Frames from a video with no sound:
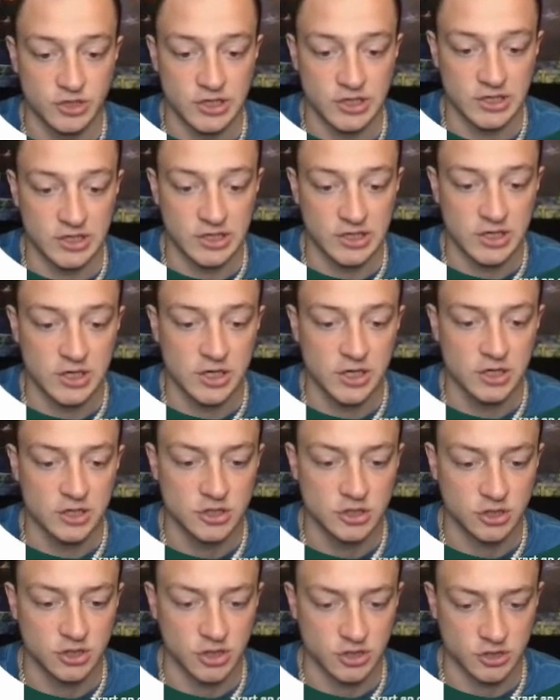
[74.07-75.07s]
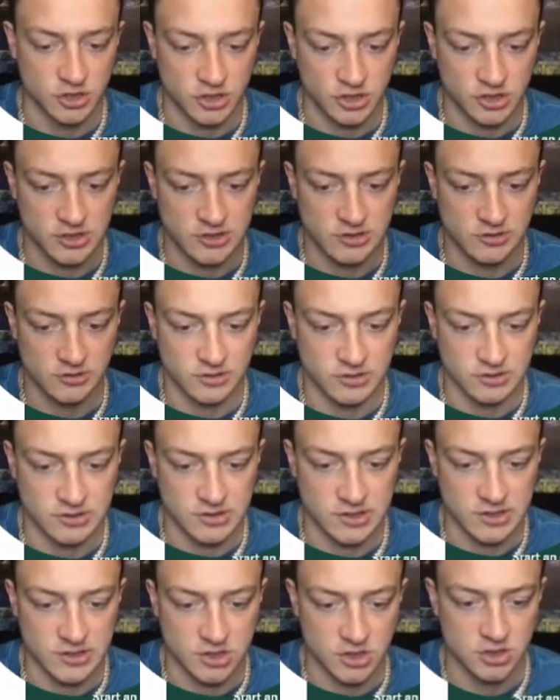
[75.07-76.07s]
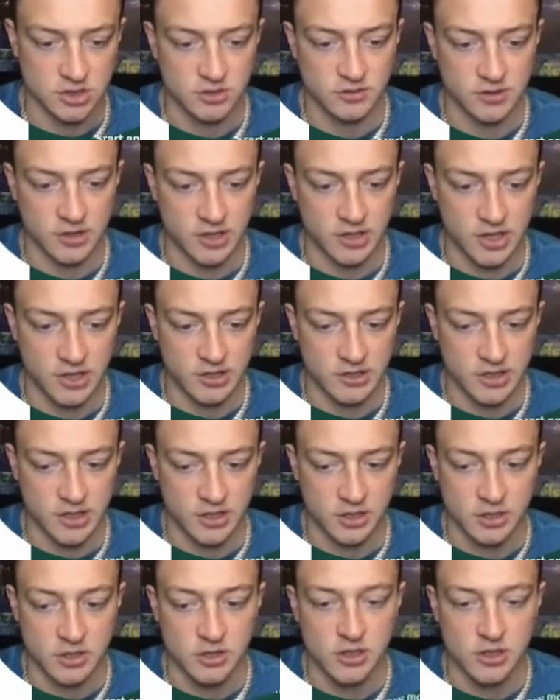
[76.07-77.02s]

key to crush it. Let's see what this says. Okay, hide that.